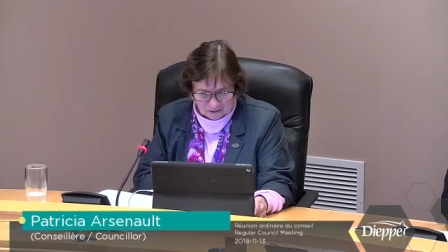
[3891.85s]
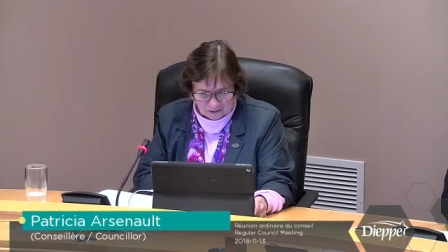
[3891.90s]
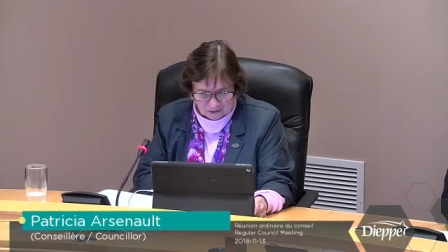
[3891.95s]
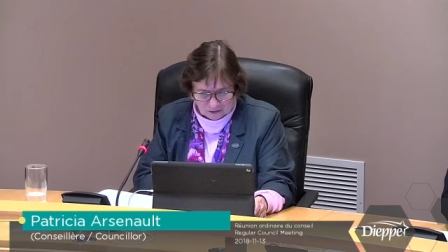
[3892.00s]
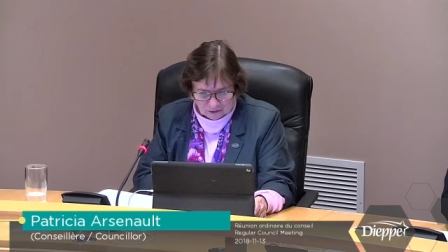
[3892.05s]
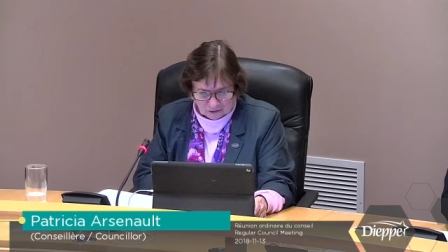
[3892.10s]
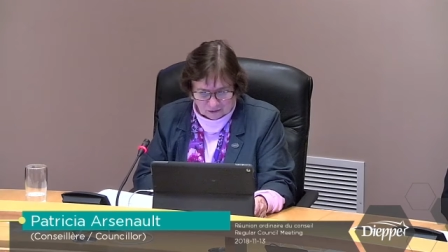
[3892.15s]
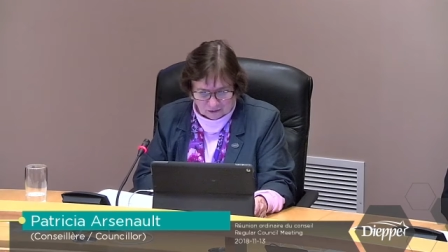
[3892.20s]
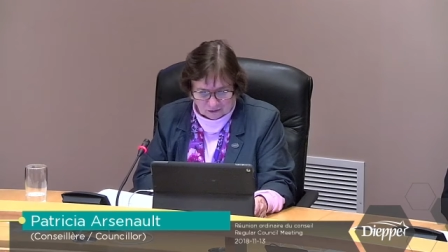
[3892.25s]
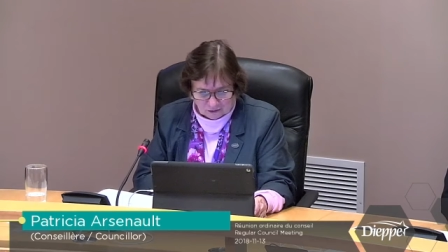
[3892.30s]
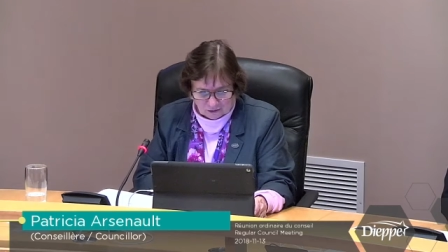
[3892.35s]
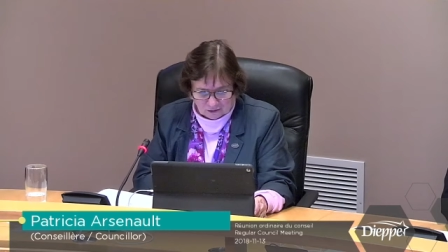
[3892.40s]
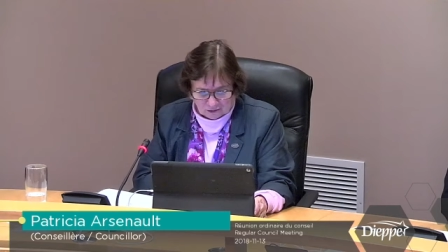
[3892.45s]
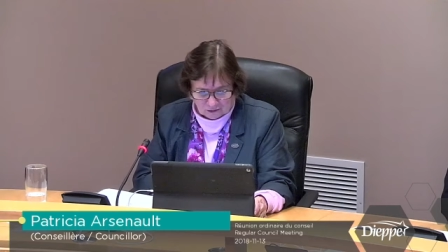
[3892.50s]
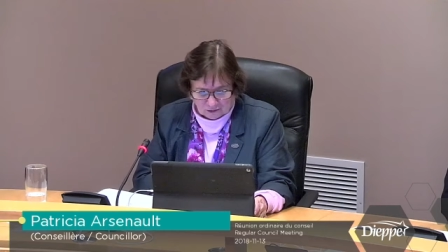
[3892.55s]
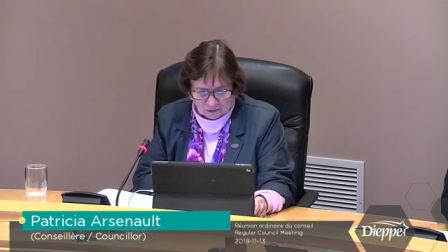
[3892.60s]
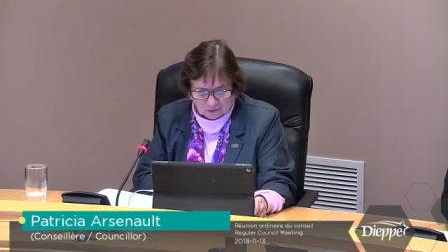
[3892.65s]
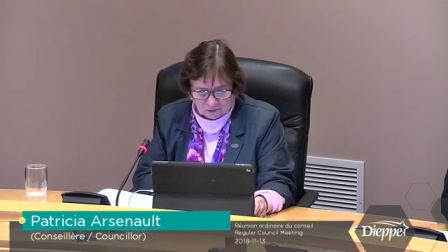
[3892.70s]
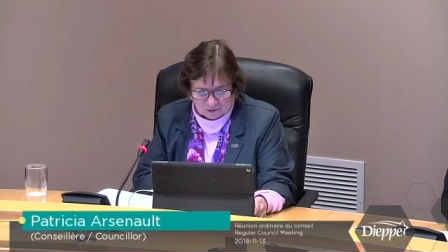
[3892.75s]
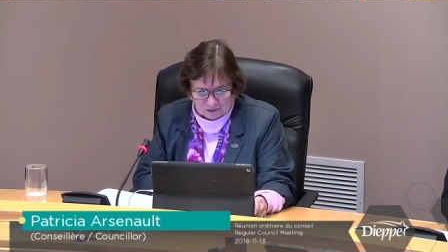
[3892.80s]
Thank you, Mr.
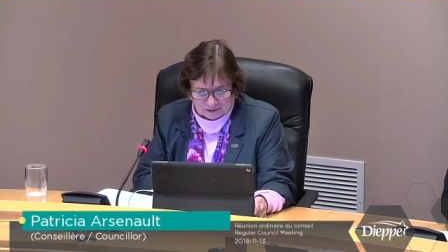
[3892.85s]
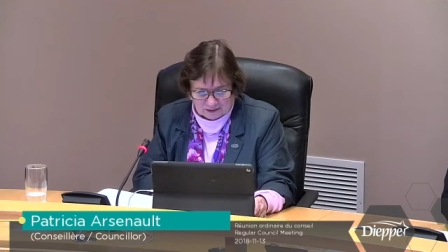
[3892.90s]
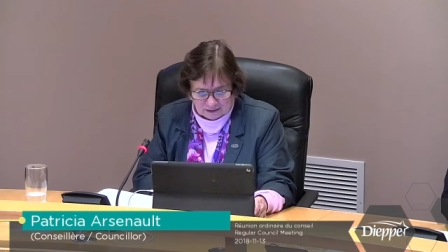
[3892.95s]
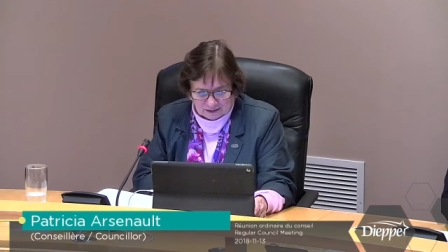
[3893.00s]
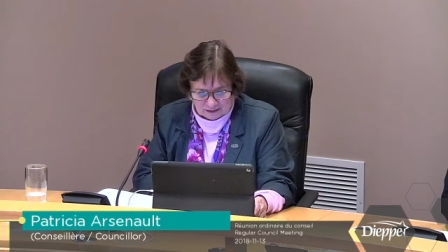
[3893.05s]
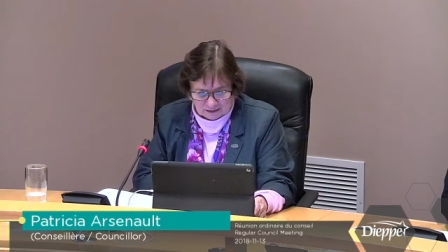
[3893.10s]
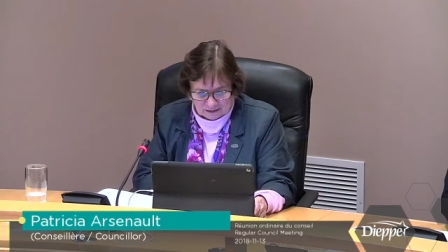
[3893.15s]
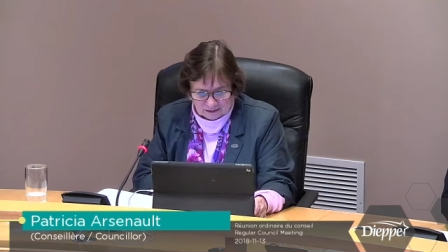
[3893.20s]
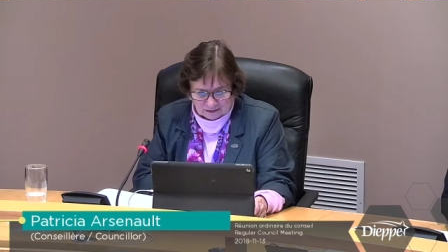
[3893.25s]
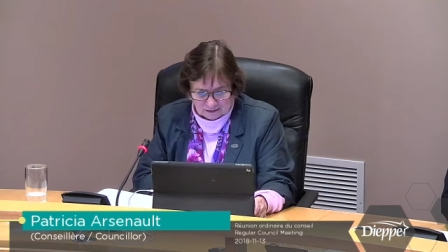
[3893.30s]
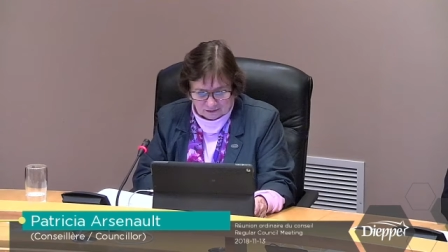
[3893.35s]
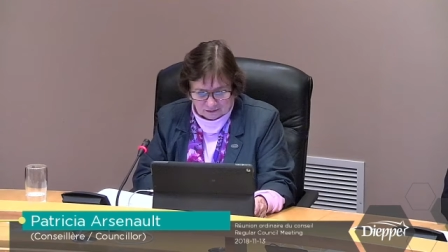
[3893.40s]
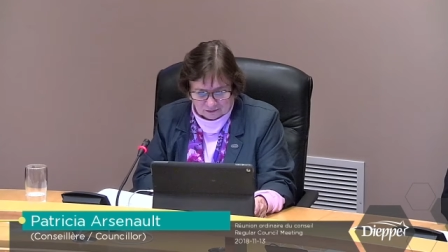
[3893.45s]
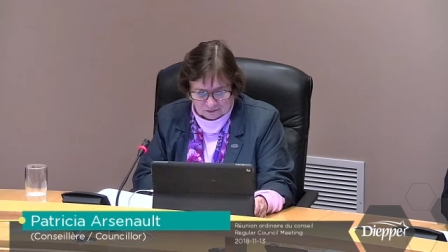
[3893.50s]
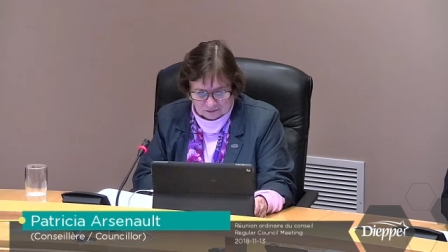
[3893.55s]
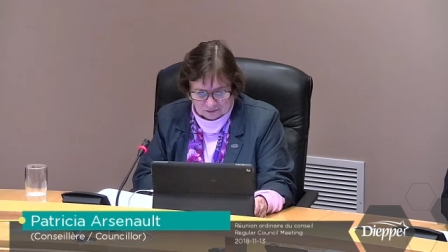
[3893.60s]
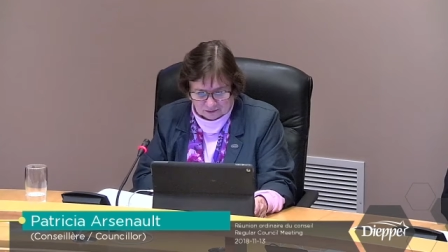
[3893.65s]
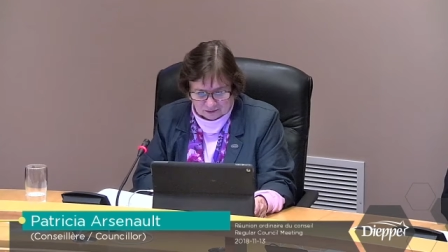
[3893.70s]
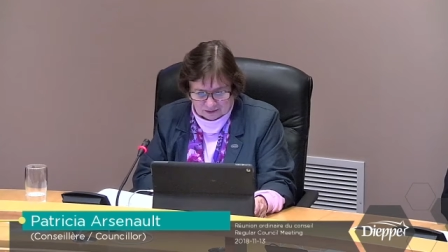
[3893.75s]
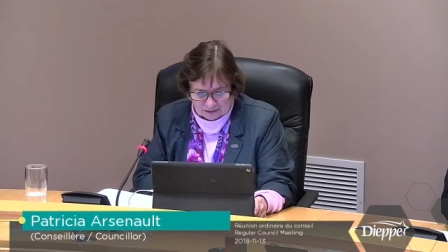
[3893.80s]
Mayor. The
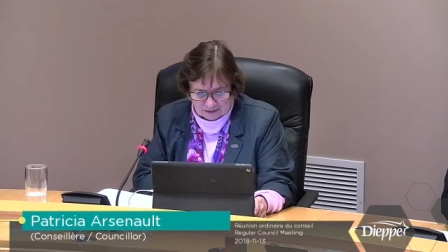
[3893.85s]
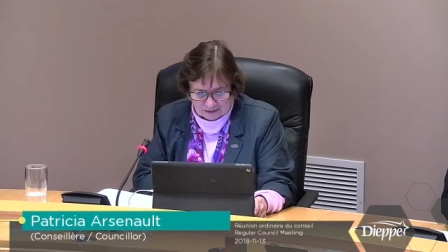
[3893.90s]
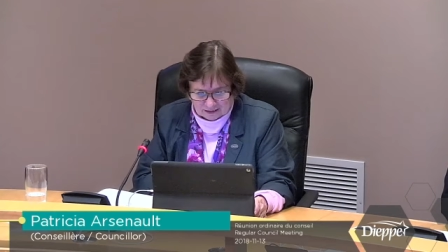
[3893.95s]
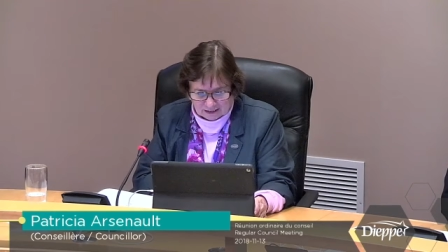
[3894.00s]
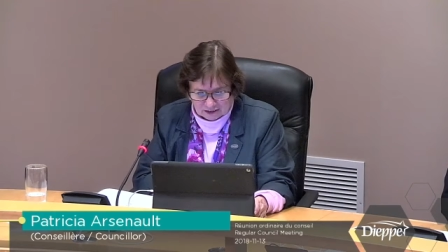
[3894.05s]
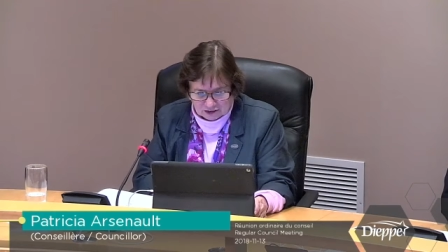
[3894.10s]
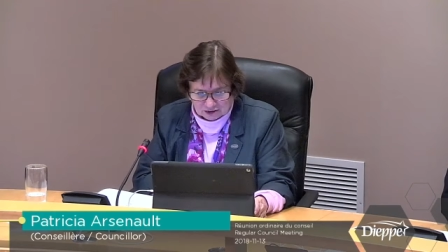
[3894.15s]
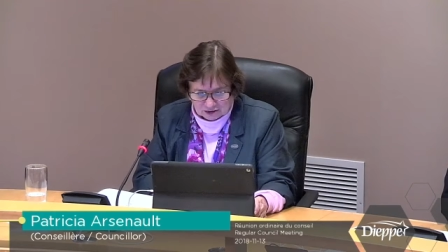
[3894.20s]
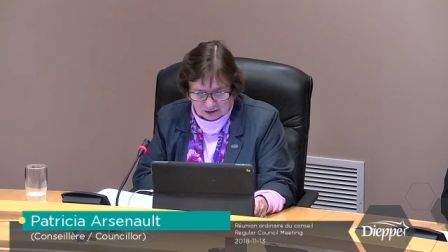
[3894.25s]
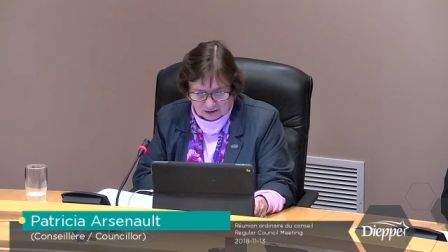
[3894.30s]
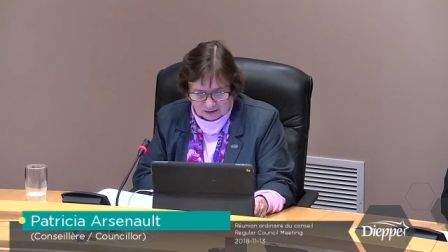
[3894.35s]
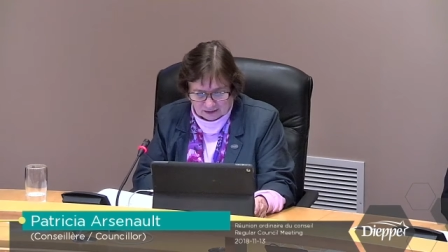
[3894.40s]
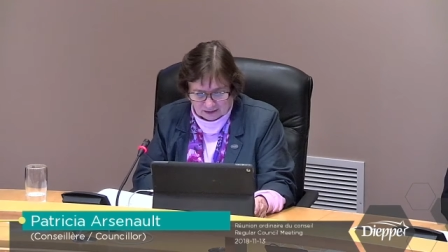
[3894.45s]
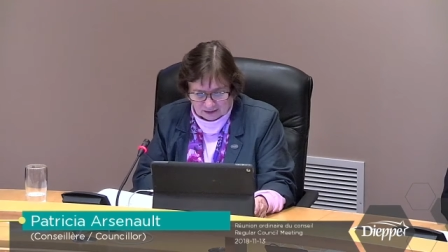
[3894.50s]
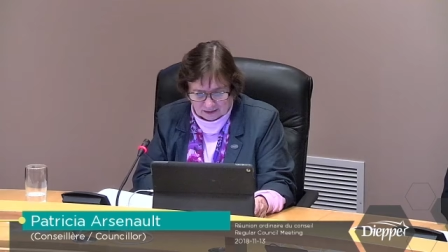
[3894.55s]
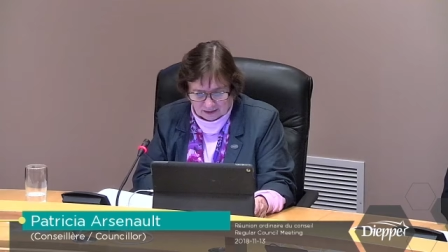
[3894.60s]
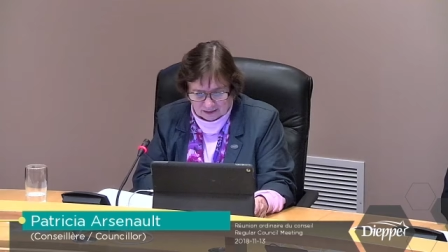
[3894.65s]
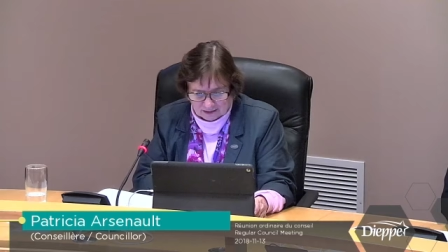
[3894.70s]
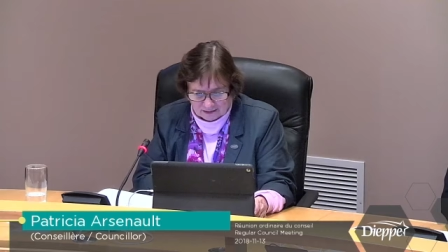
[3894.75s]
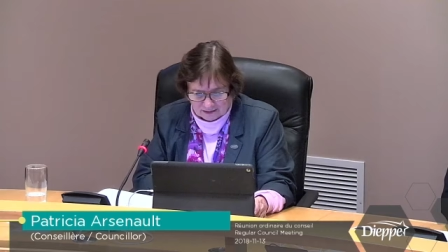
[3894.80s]
Council authorized the
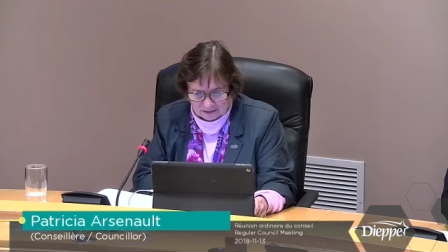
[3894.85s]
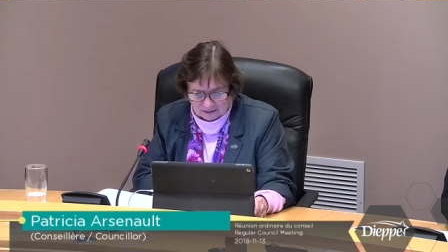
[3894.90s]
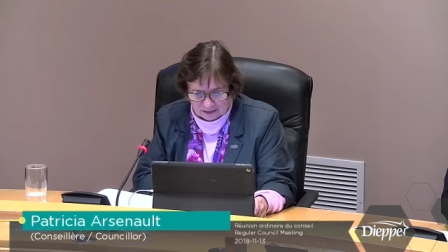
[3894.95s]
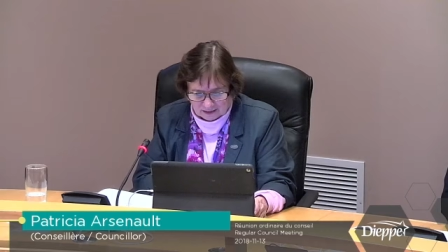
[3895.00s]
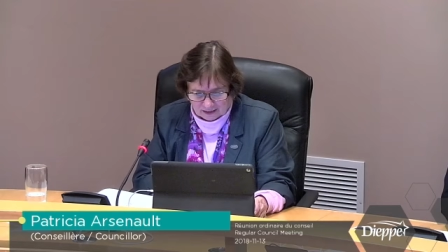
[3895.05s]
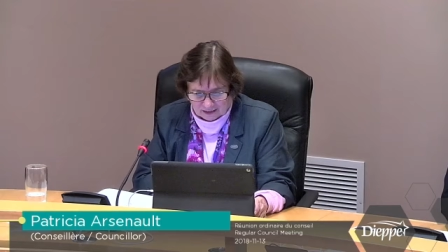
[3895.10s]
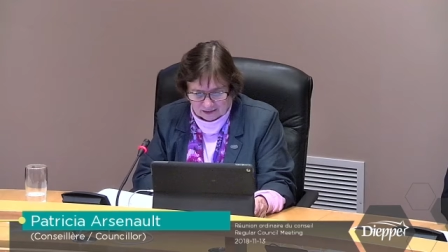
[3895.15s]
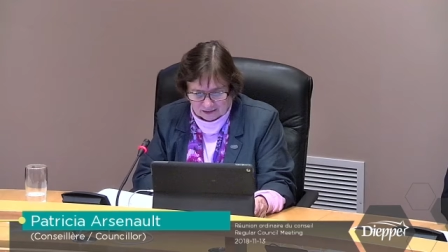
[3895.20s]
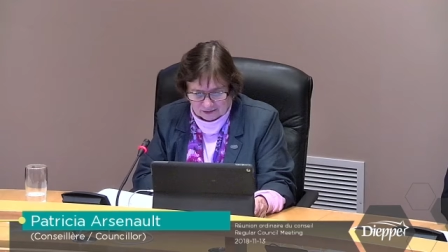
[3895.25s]
purchase